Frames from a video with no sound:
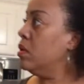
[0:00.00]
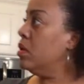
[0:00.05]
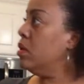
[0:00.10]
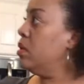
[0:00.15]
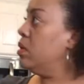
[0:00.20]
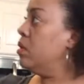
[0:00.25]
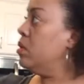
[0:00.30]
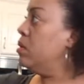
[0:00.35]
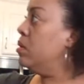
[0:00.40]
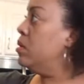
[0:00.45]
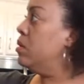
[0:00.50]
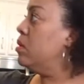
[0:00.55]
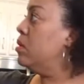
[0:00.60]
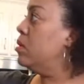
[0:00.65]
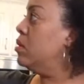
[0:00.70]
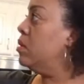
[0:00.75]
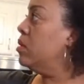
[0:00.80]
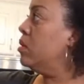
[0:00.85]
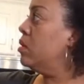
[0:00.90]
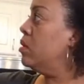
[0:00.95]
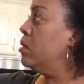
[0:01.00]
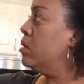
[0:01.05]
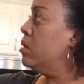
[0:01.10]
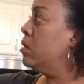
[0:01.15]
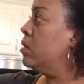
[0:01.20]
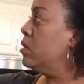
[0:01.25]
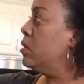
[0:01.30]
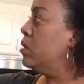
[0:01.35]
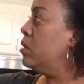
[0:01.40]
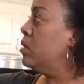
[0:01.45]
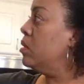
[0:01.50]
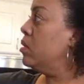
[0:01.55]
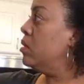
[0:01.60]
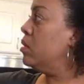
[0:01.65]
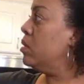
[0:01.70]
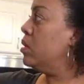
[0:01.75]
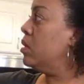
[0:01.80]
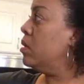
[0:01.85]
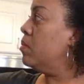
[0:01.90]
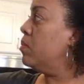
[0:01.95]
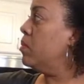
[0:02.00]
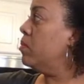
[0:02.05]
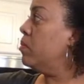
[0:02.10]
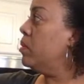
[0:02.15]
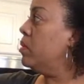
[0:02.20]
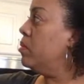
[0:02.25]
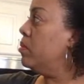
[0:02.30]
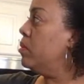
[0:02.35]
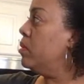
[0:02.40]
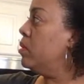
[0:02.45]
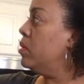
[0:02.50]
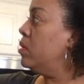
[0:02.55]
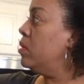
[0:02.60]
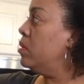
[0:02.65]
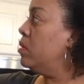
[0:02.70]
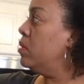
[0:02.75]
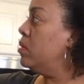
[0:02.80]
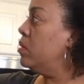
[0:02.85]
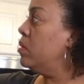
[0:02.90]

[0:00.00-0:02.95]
And the camera went away.